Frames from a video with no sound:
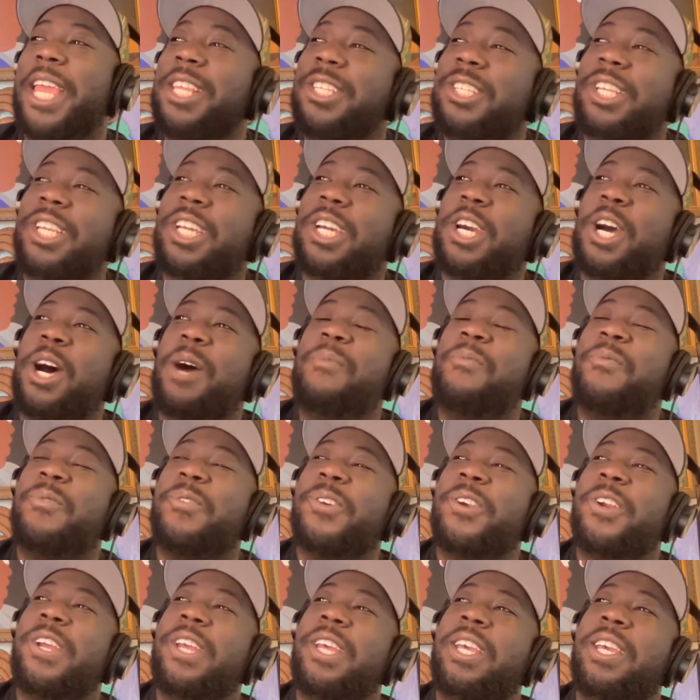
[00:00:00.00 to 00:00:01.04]
Is it
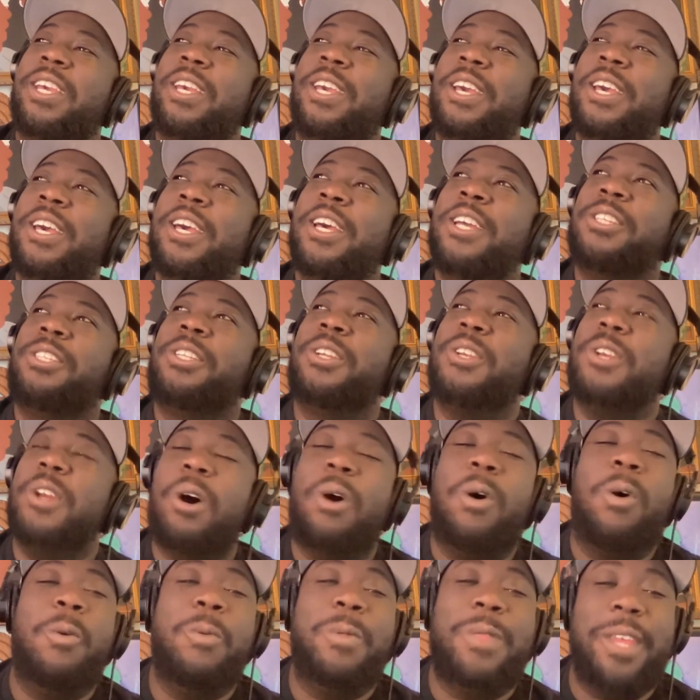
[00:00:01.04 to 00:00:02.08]
comforting to
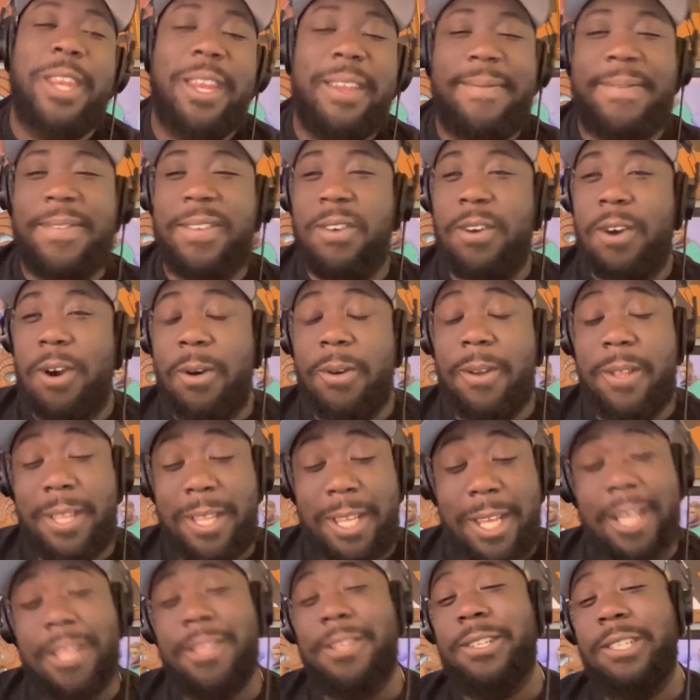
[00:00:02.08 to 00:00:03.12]
know that if you go to
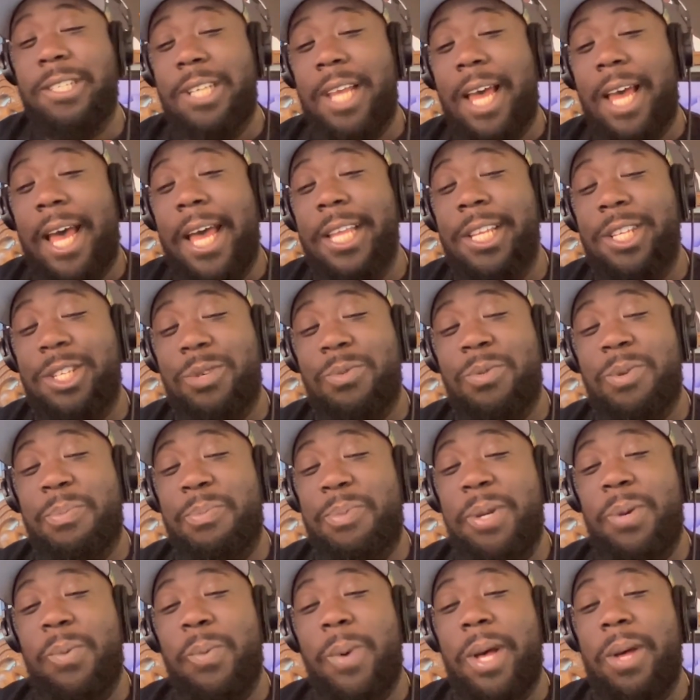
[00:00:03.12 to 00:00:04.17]
the other side, you would
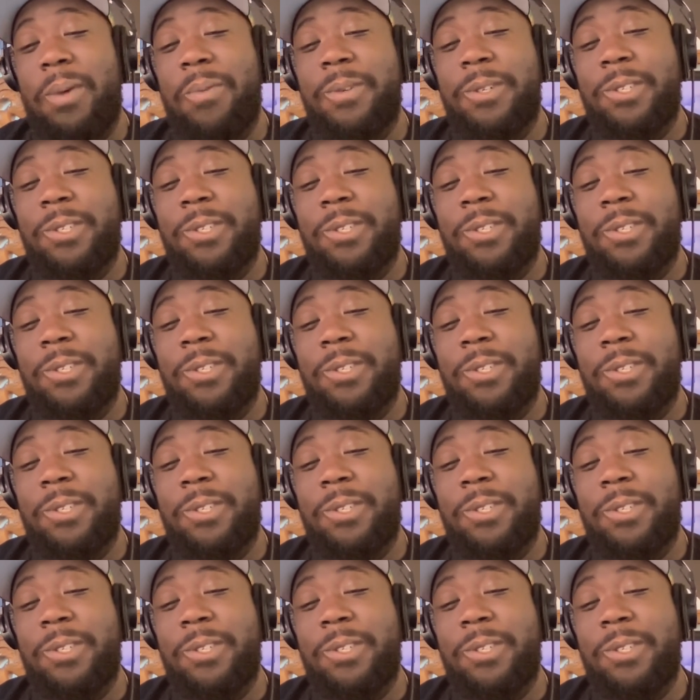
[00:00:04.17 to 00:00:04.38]
be well